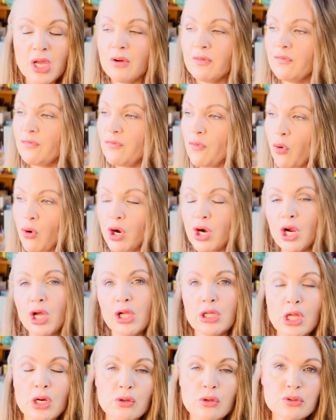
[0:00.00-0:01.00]

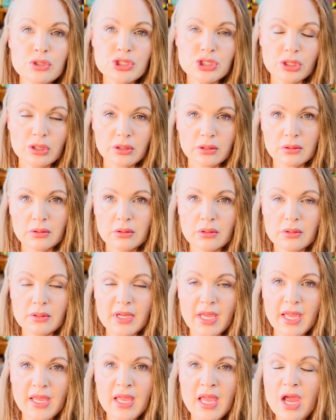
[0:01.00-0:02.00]
Foreclosure,
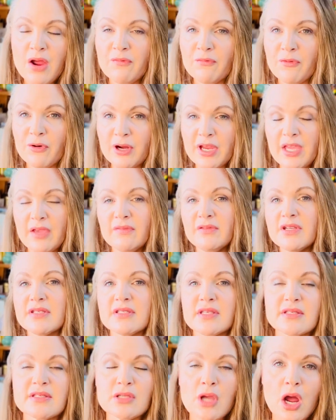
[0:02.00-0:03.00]
okay?
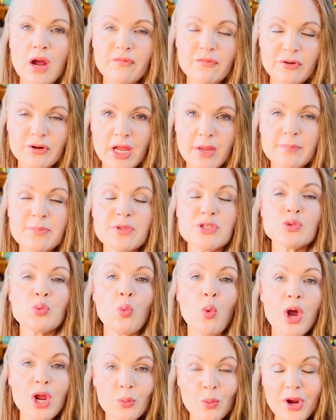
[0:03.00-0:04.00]
Forgiveness is offered up as
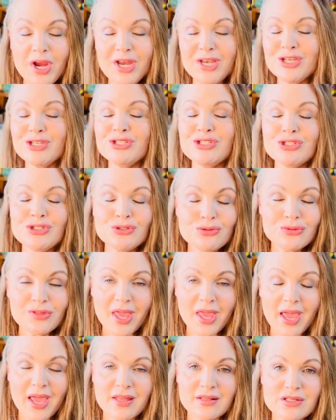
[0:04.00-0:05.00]
one way to do
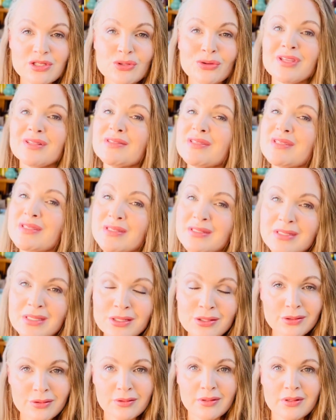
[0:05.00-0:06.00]
that. So
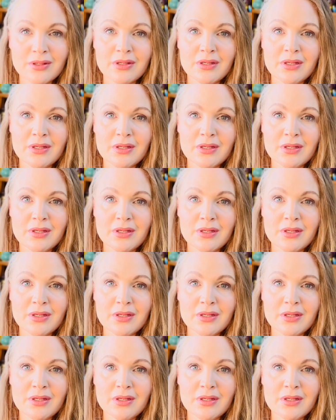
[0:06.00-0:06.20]
consider